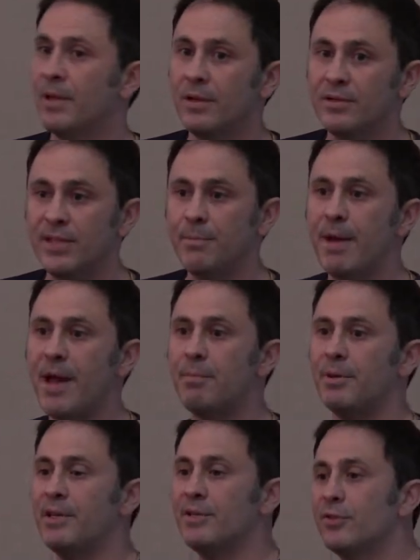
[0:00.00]
CPAP
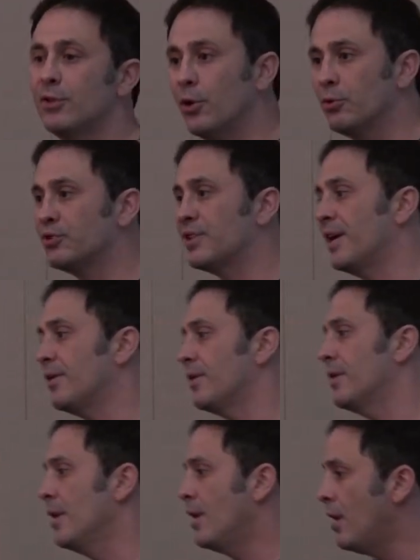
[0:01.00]
is the gold standard.
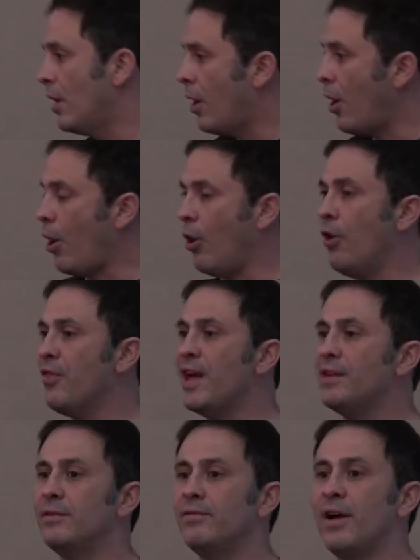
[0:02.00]
All
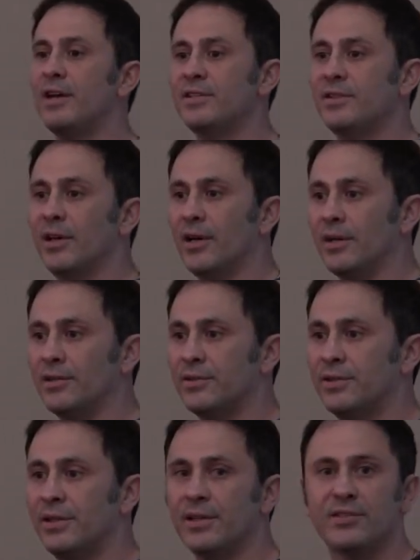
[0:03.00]
that device does
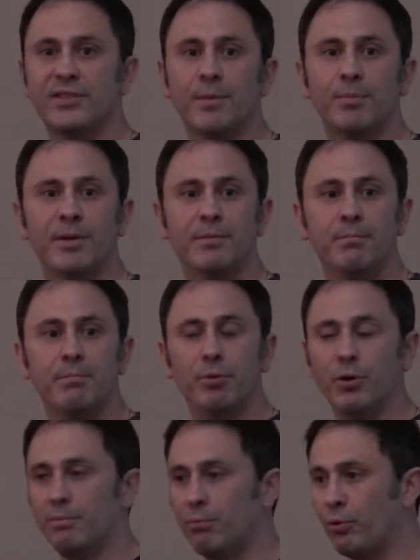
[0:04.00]
is simply
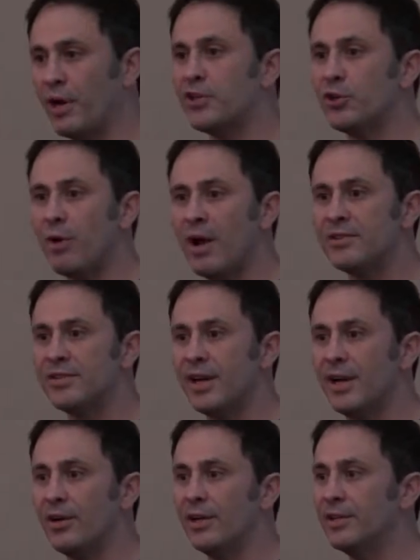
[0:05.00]
put pressurized
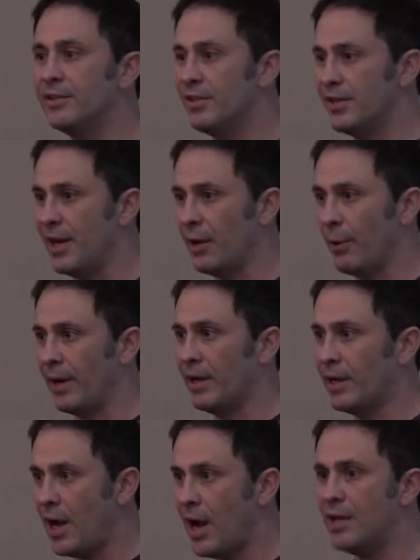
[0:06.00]
air into the airway,
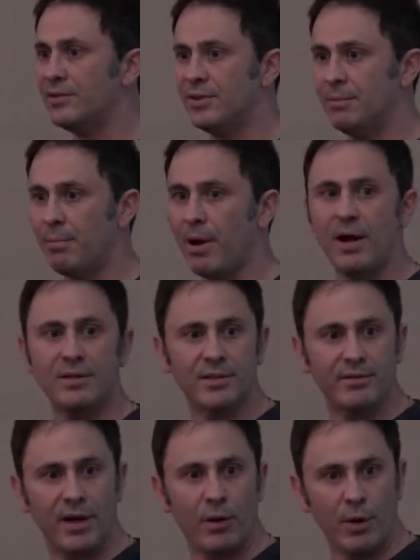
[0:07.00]
constant
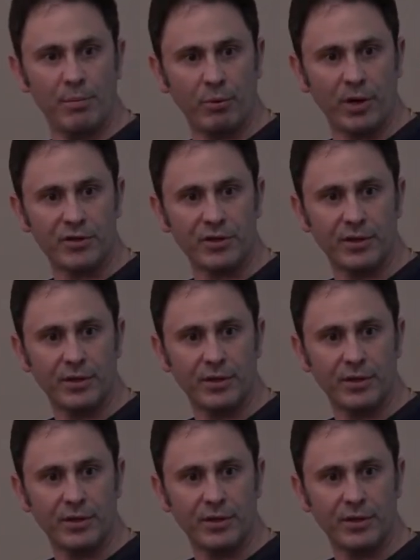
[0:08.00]
positive airway pressure.